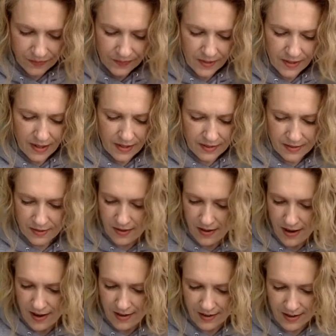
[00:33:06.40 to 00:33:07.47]
Yes,
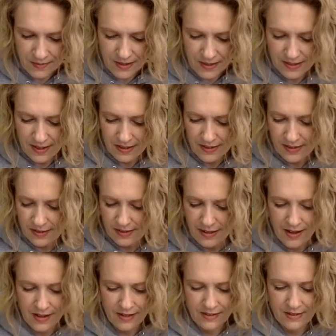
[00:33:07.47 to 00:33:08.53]
okay. I'm going to set this
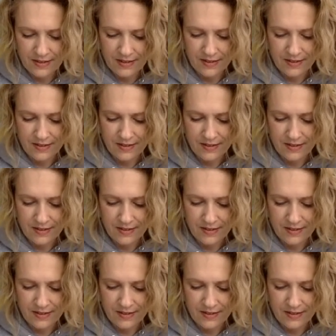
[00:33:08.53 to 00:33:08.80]
aside.